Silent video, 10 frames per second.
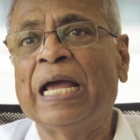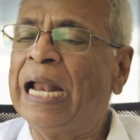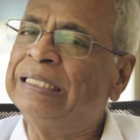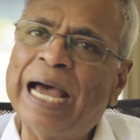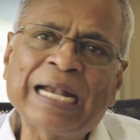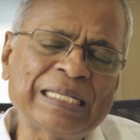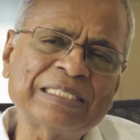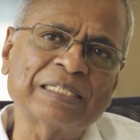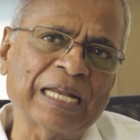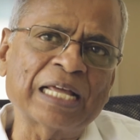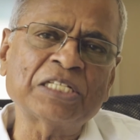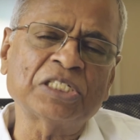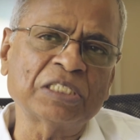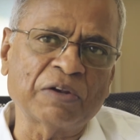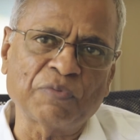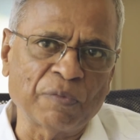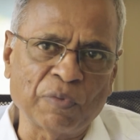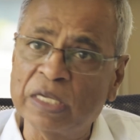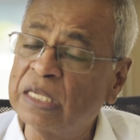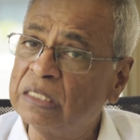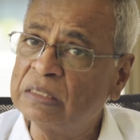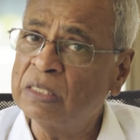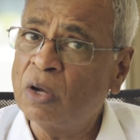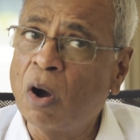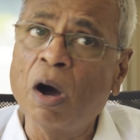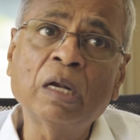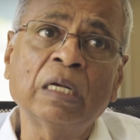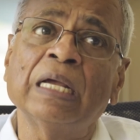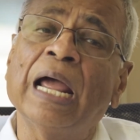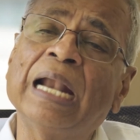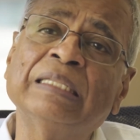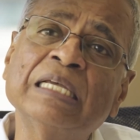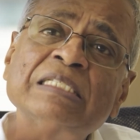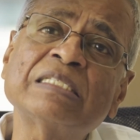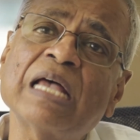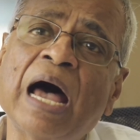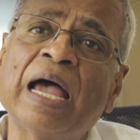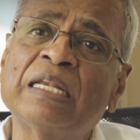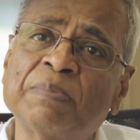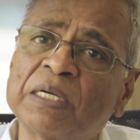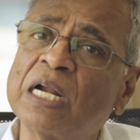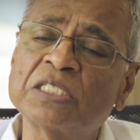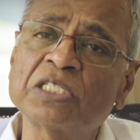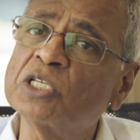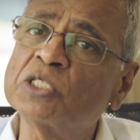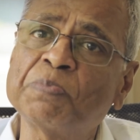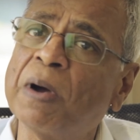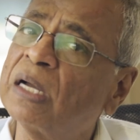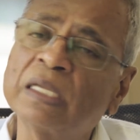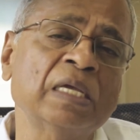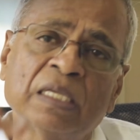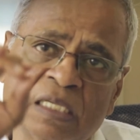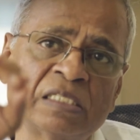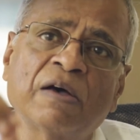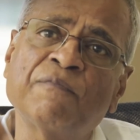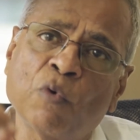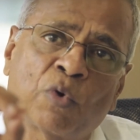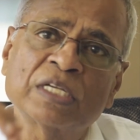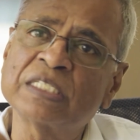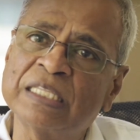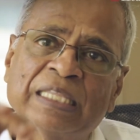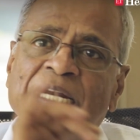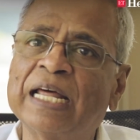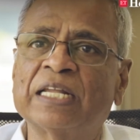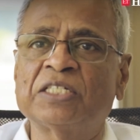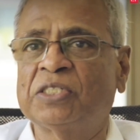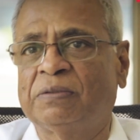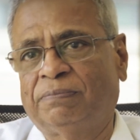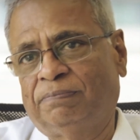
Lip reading: And that is the direction that we are working on. And this IIT Madras Research Park is a focus in that direction.